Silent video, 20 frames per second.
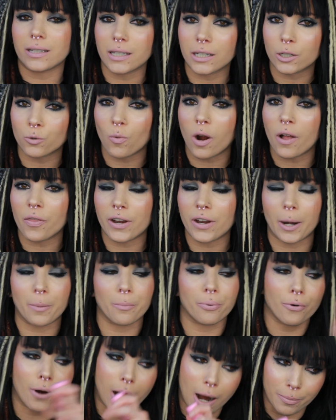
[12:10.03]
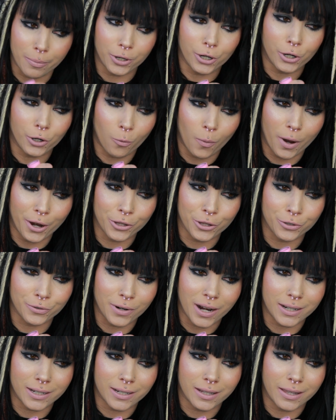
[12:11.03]
this is one that I'm probably going to wear the
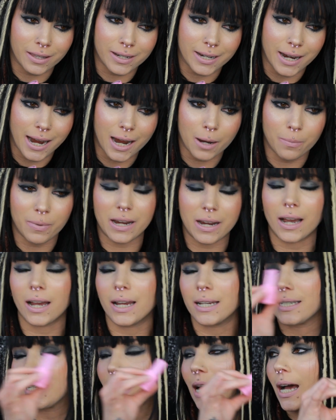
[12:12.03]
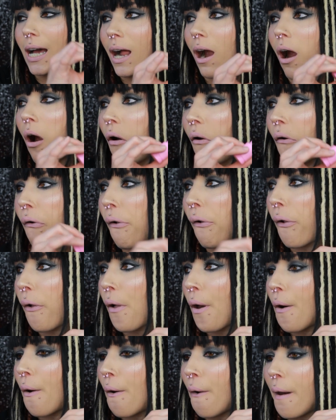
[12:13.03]
rest of the day because... Uh,
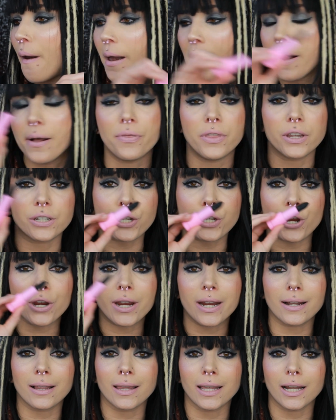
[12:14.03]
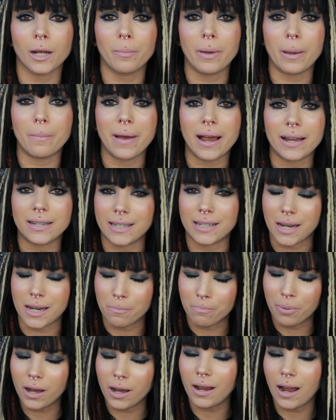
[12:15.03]
this could get a little bit
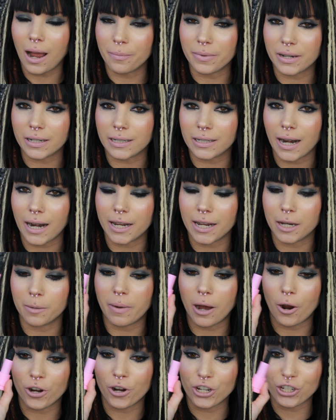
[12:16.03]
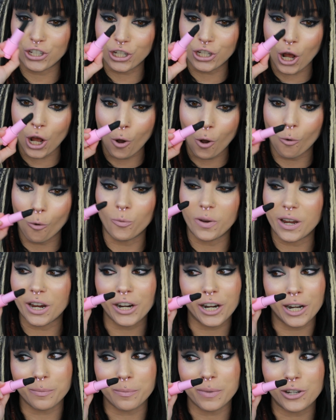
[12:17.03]
messy, but I'm excited about it. So we
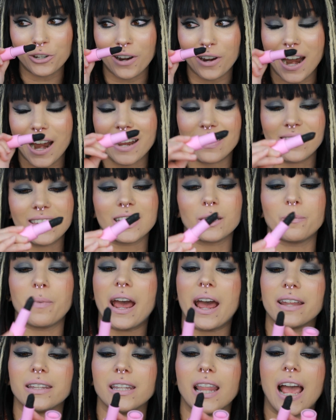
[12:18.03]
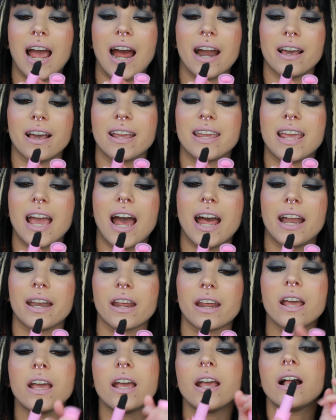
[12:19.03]
are going to be trying this Bad Lad.
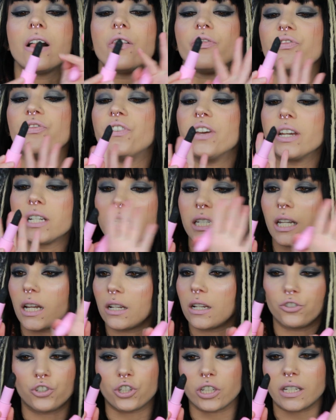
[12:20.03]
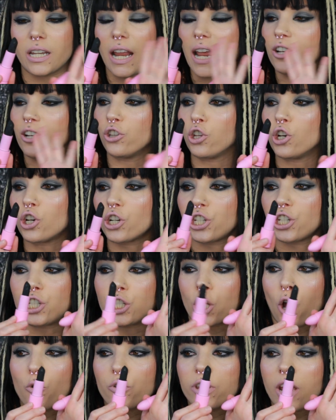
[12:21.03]
Again, this just, it looks
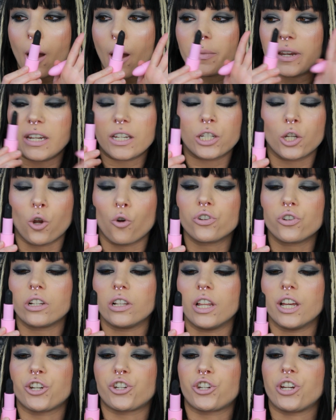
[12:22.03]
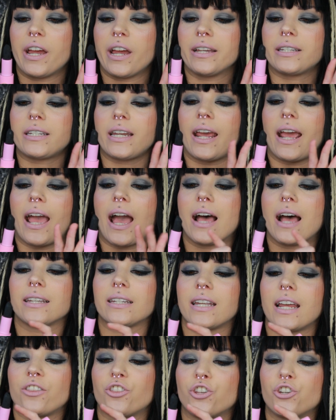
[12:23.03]
so yummy, so delicious. It
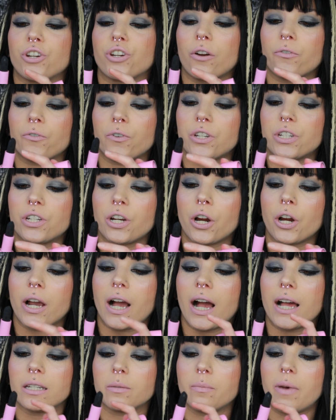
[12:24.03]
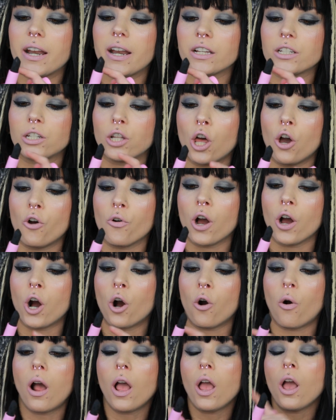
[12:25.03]
has like the Jeffree Star Cosmetics
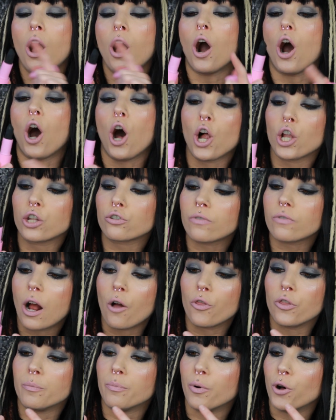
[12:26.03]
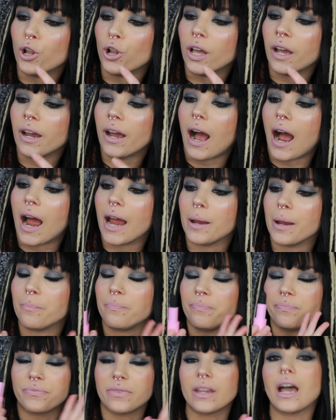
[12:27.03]
logo all around the bullet.
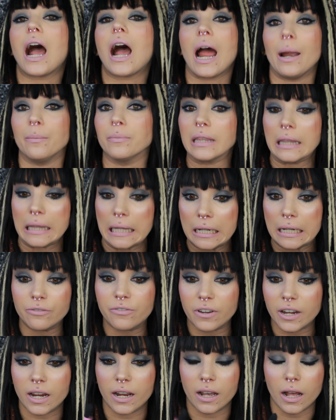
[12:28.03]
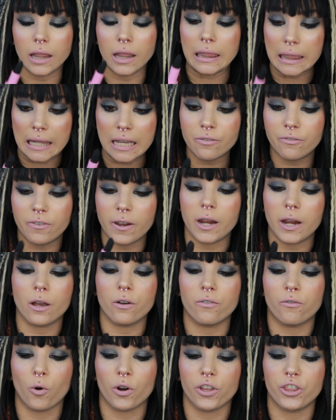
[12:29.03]
I'm I'm living,
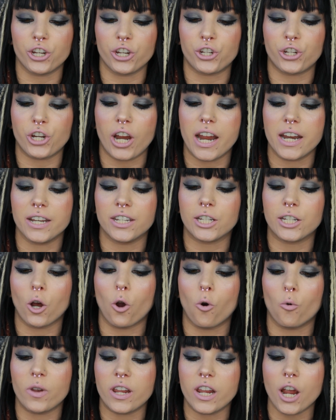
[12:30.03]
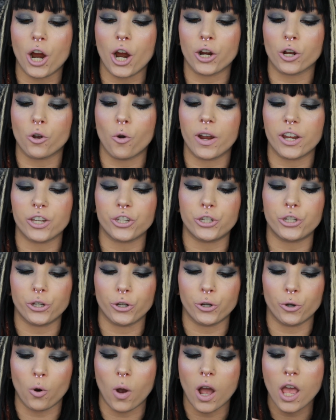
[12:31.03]
living for this shade. So we are going
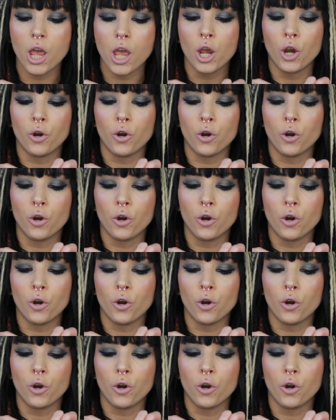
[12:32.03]
to